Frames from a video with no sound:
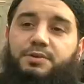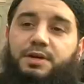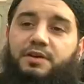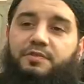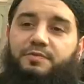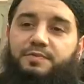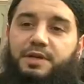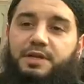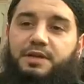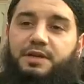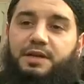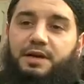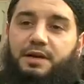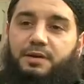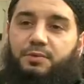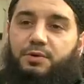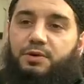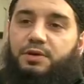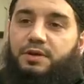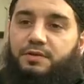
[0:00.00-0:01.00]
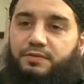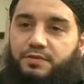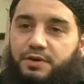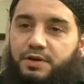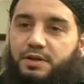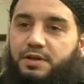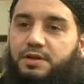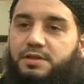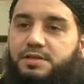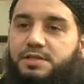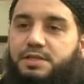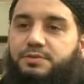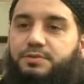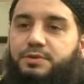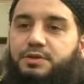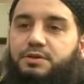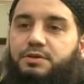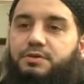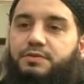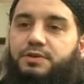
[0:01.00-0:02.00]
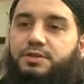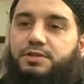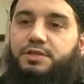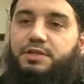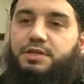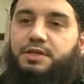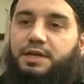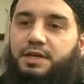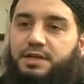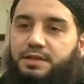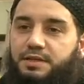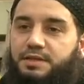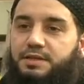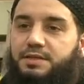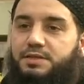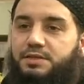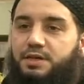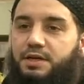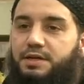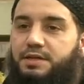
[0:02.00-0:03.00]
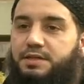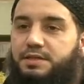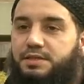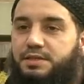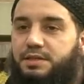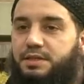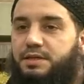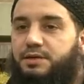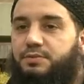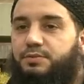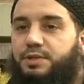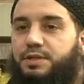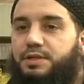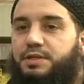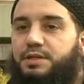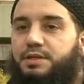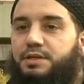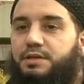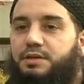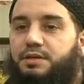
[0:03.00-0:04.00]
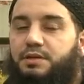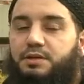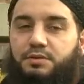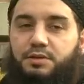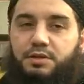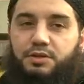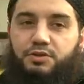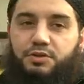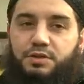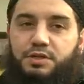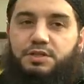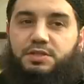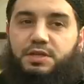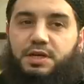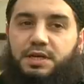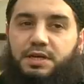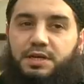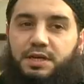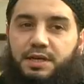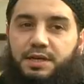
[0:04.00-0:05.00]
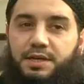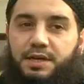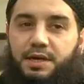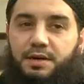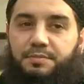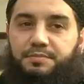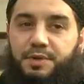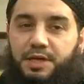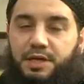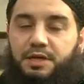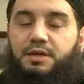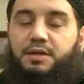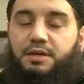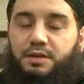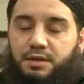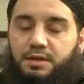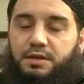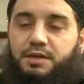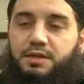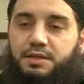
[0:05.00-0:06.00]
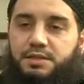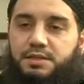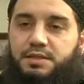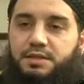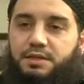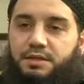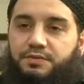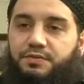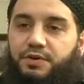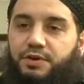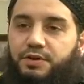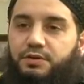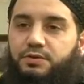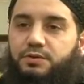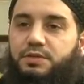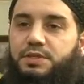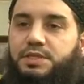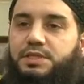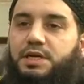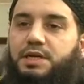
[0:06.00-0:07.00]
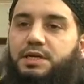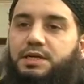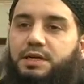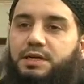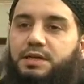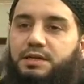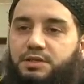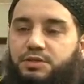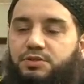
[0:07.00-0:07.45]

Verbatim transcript: we have been uh, working very closely with the university and the designers uh, with the, the new design and um, it is a very good design and